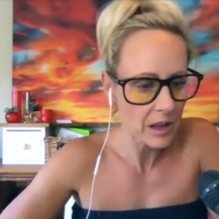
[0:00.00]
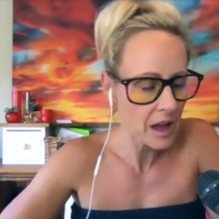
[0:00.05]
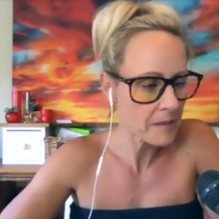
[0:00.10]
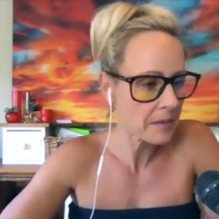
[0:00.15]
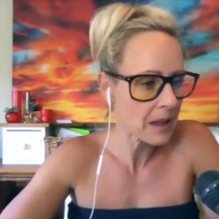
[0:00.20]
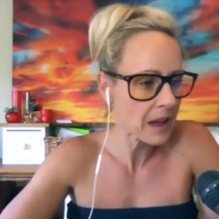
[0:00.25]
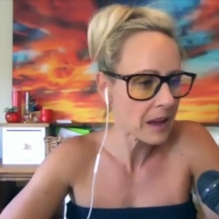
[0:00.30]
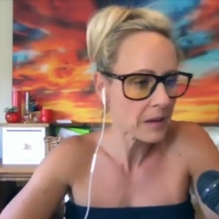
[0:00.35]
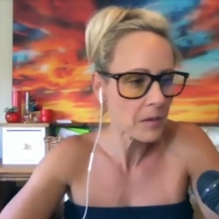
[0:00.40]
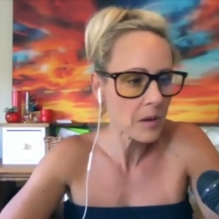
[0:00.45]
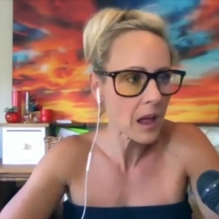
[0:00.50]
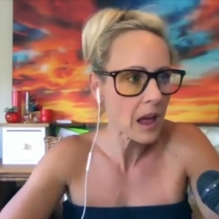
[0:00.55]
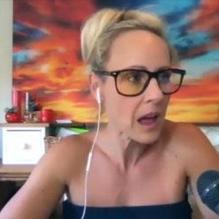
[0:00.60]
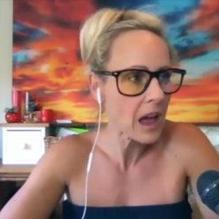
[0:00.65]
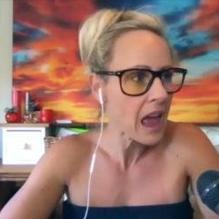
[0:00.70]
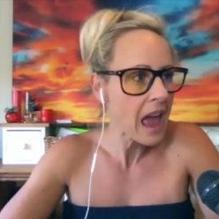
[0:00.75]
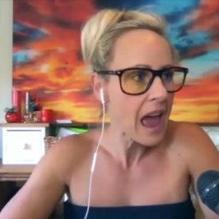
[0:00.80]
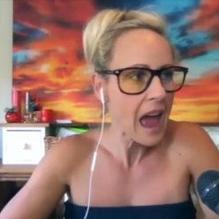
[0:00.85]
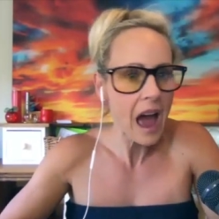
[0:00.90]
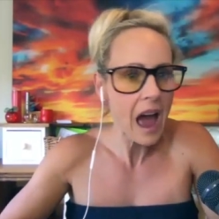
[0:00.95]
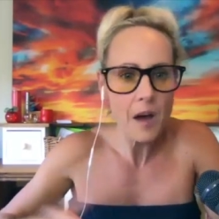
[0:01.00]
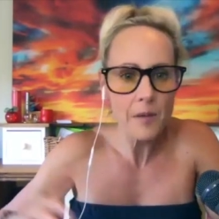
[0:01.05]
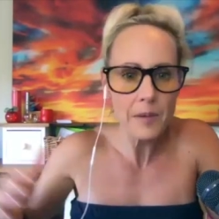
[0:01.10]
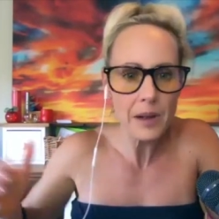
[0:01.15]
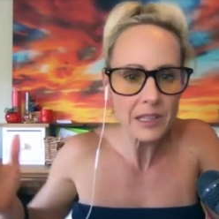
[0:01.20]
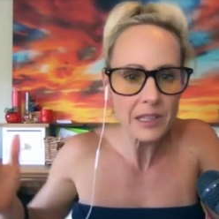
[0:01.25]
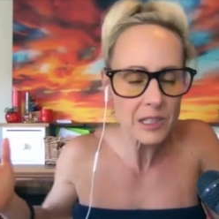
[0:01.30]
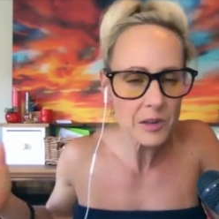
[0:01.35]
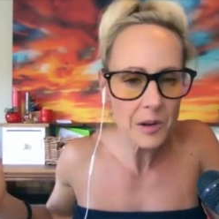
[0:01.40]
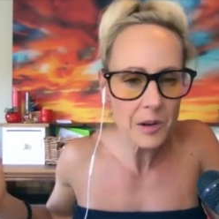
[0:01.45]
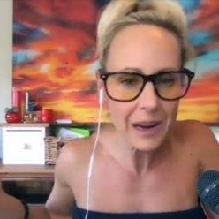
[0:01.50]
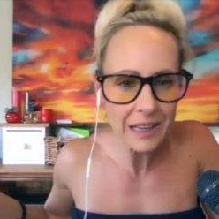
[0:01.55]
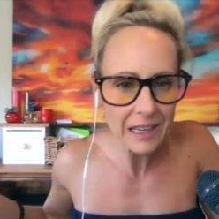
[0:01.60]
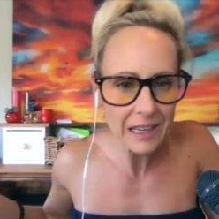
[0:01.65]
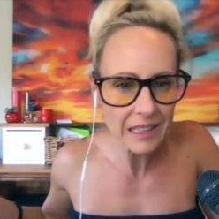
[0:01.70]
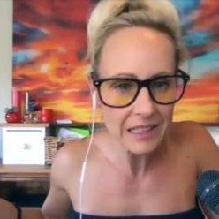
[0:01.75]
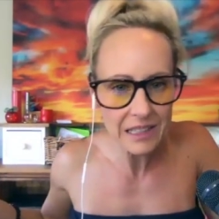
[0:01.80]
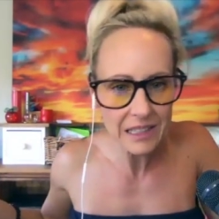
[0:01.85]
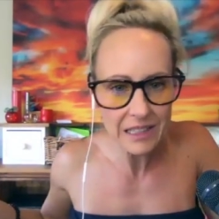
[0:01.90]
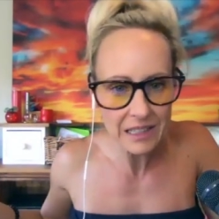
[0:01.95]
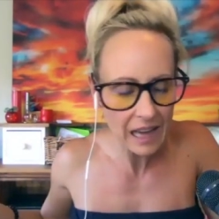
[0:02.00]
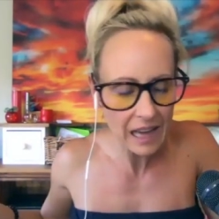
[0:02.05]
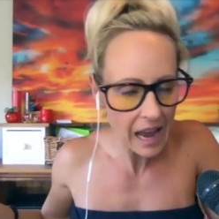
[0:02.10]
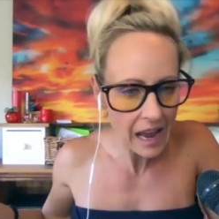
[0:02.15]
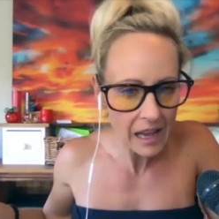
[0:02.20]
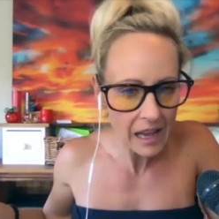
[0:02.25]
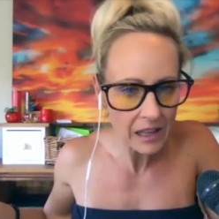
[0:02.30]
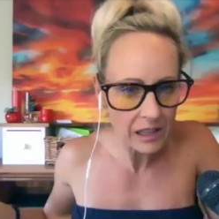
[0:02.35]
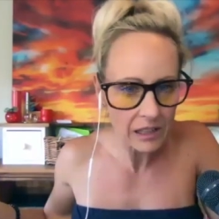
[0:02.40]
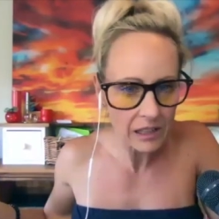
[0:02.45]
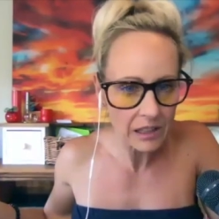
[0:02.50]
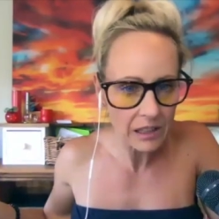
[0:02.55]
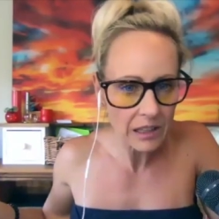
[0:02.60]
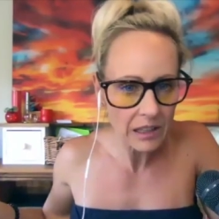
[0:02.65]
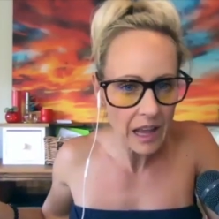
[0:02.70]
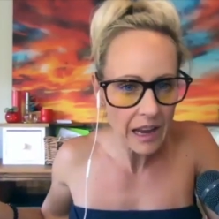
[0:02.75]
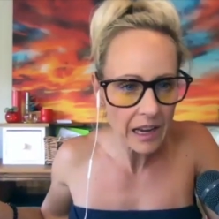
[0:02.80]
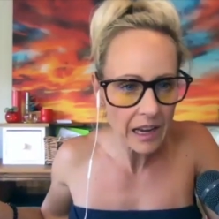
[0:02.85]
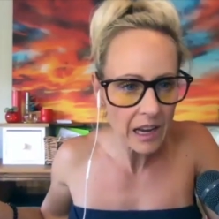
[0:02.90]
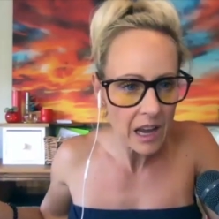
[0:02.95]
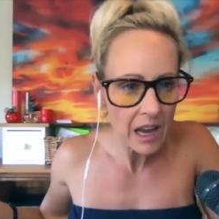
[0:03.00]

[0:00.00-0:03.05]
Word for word: I'm like, well, how much do I need to scale? Like,